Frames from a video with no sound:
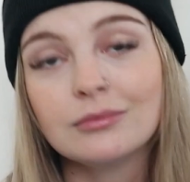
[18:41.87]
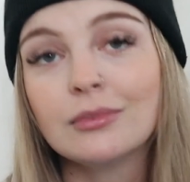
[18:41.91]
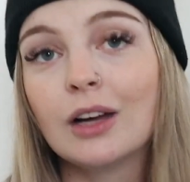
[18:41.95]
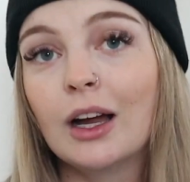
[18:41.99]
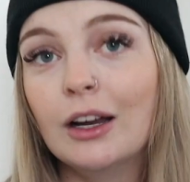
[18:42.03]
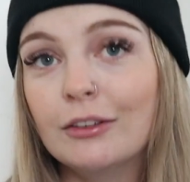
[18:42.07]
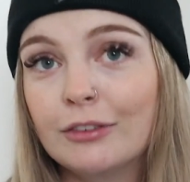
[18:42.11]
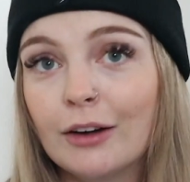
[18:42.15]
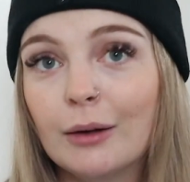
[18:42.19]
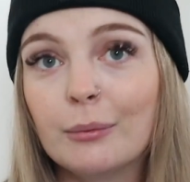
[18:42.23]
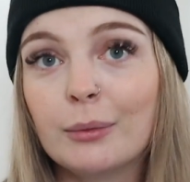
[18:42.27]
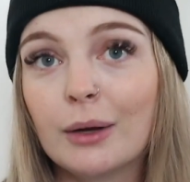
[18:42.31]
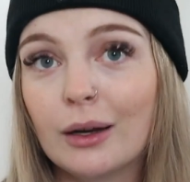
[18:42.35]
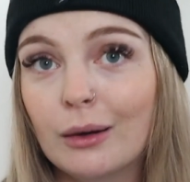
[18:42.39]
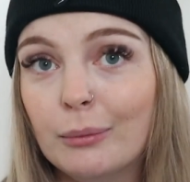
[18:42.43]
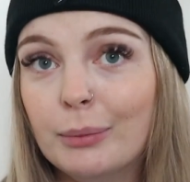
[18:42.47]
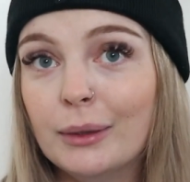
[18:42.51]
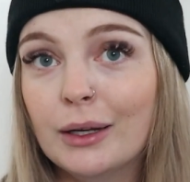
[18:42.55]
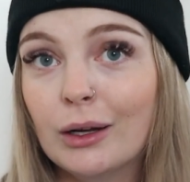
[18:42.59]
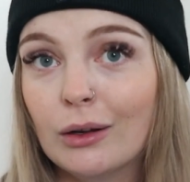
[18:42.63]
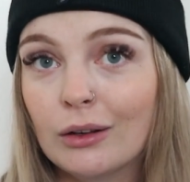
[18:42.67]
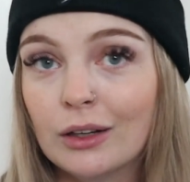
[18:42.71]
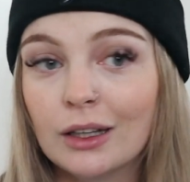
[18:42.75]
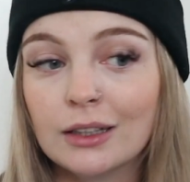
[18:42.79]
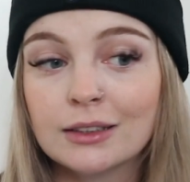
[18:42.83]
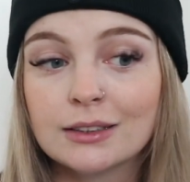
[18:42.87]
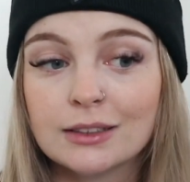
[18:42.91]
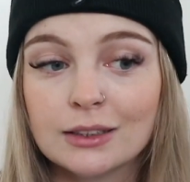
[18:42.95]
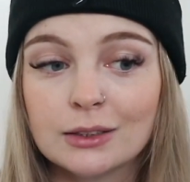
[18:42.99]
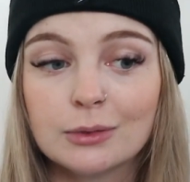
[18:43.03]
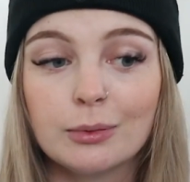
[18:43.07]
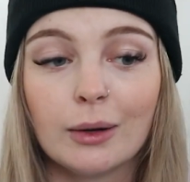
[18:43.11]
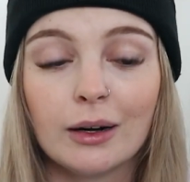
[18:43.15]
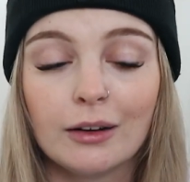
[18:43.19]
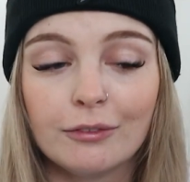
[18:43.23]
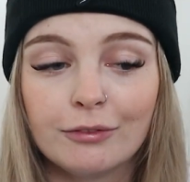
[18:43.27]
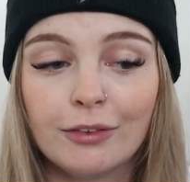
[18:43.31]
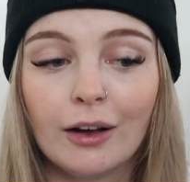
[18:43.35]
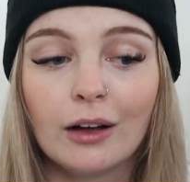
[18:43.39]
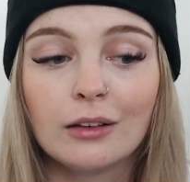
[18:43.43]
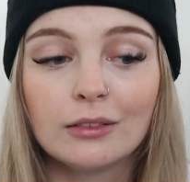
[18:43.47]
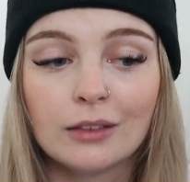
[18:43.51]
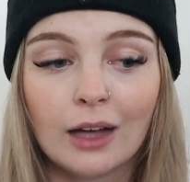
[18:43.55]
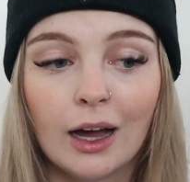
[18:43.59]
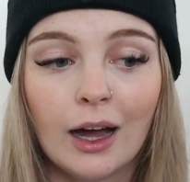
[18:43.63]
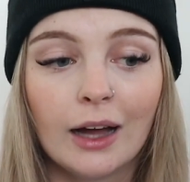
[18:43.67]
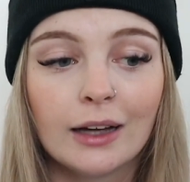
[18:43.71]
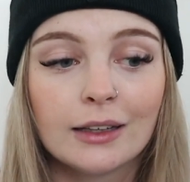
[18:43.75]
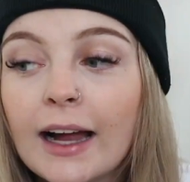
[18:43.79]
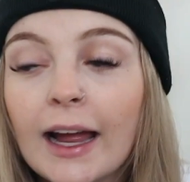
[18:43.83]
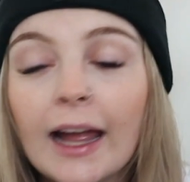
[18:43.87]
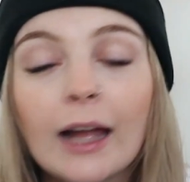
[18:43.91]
if I'm gonna be honest, is what it felt like.